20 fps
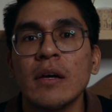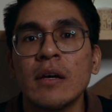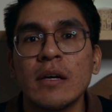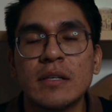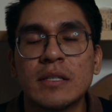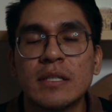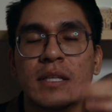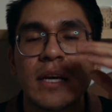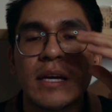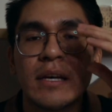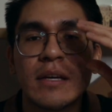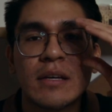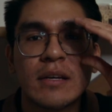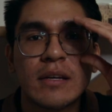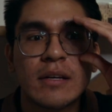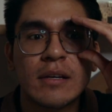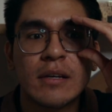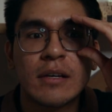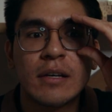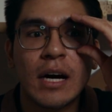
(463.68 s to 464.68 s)
It's like,
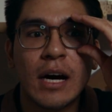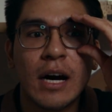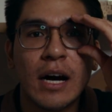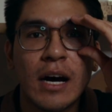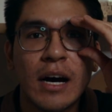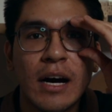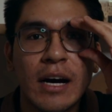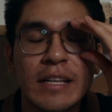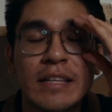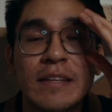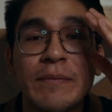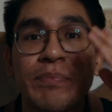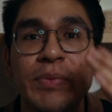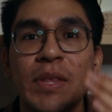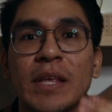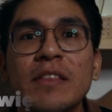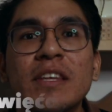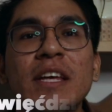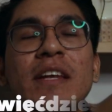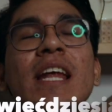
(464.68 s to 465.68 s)
God.
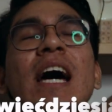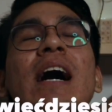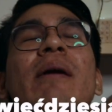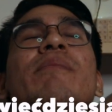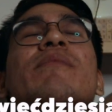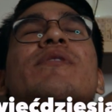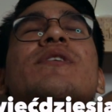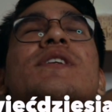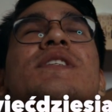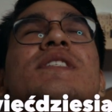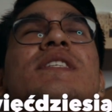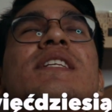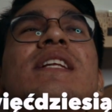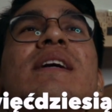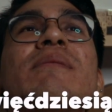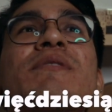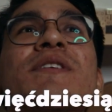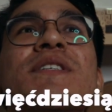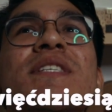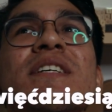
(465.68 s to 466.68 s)
And the numbers
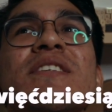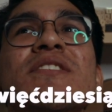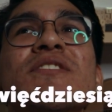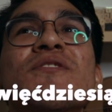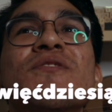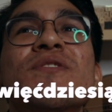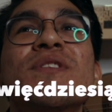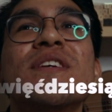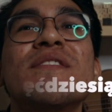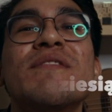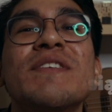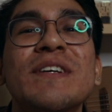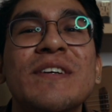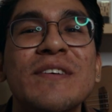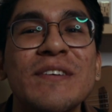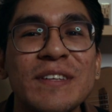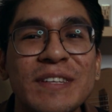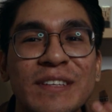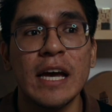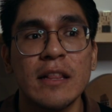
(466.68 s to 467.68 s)
are so
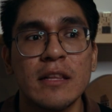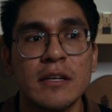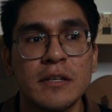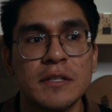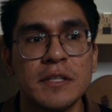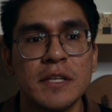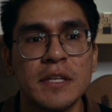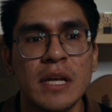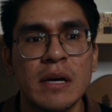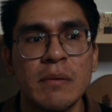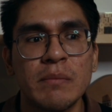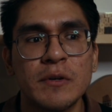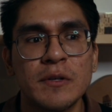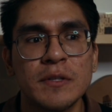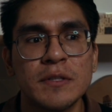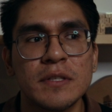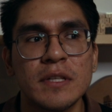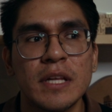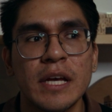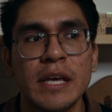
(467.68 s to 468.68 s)
difficult. I learned the
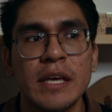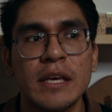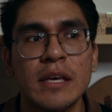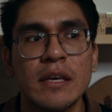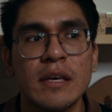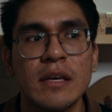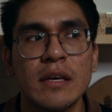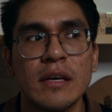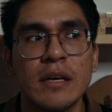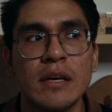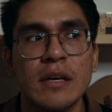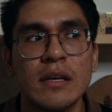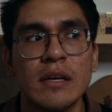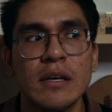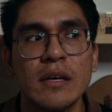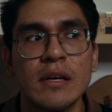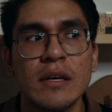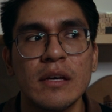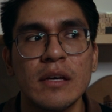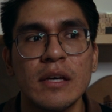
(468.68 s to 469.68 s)
numbers like
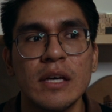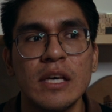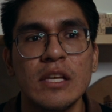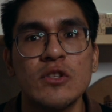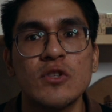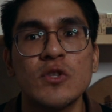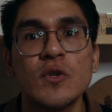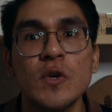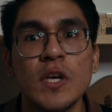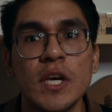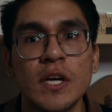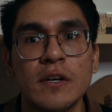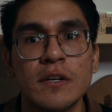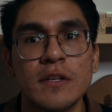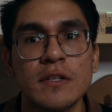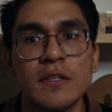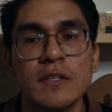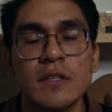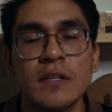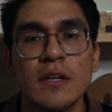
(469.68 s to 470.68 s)
in 2
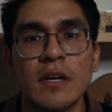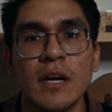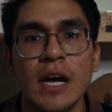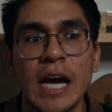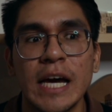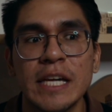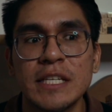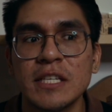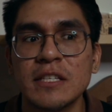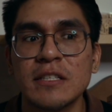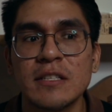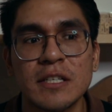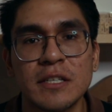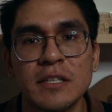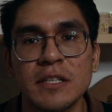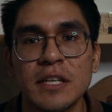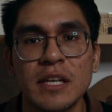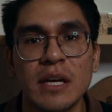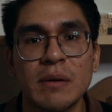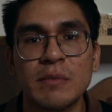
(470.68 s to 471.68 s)
years. I just
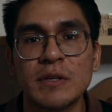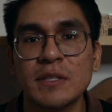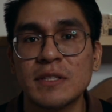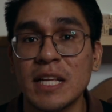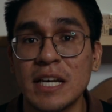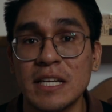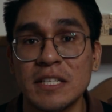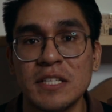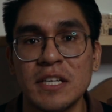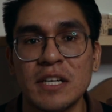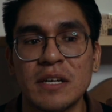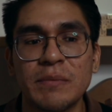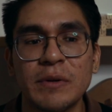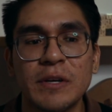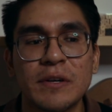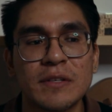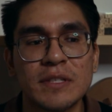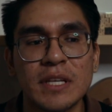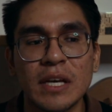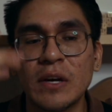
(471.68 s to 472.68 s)
learned the numbers last year
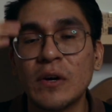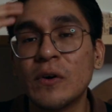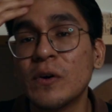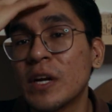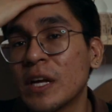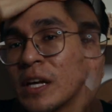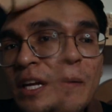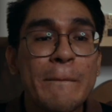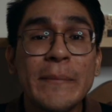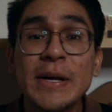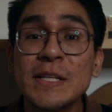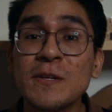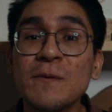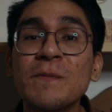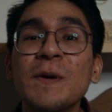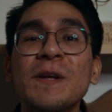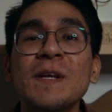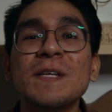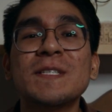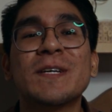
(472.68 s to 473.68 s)
because I couldn't. But to
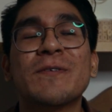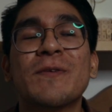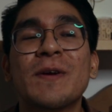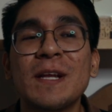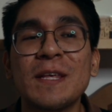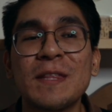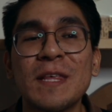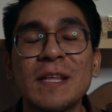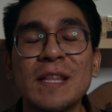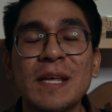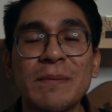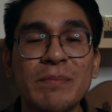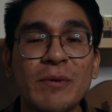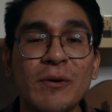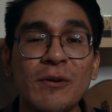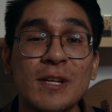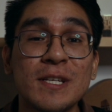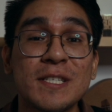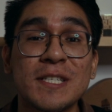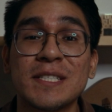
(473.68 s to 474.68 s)
be honest, I really think that
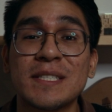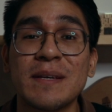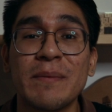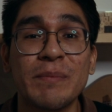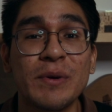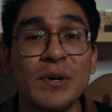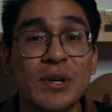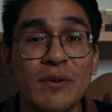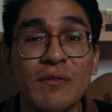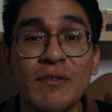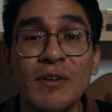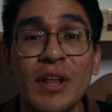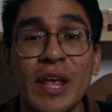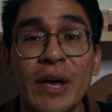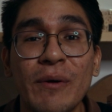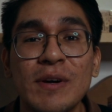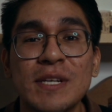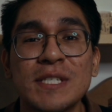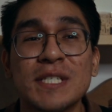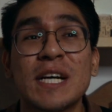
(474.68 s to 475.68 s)
Polish is a beautiful
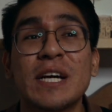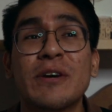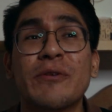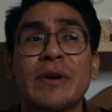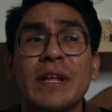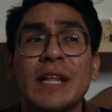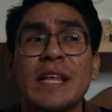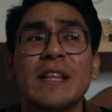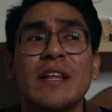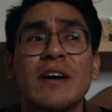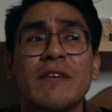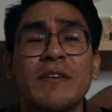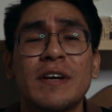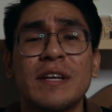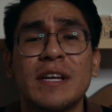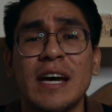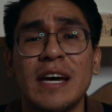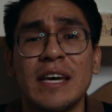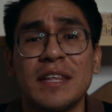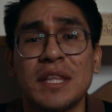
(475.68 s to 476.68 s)
language. I really love
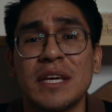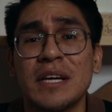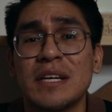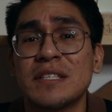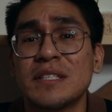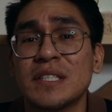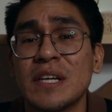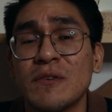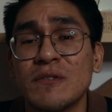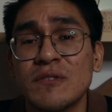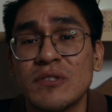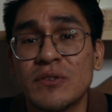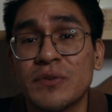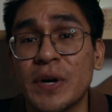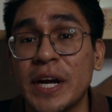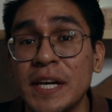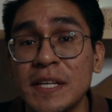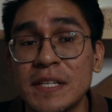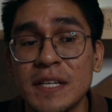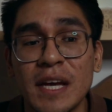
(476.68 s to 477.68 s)
it. I think it sounds
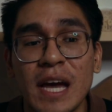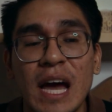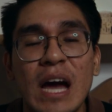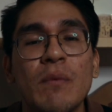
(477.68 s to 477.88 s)
great.